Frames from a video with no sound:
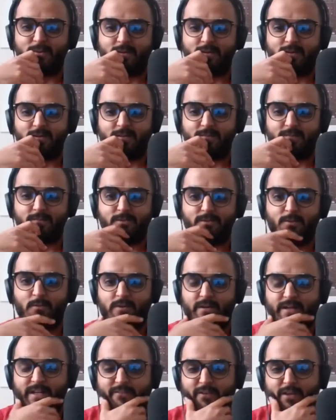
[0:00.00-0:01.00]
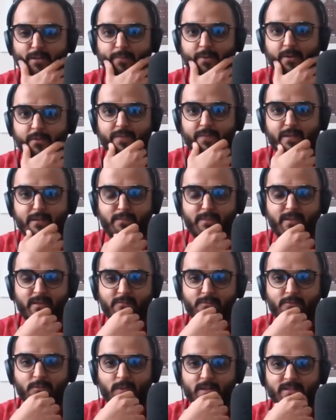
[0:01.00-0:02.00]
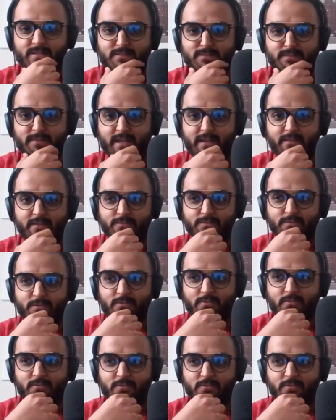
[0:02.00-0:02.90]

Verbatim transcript: Uh, you were raving about that meal for quite some time. So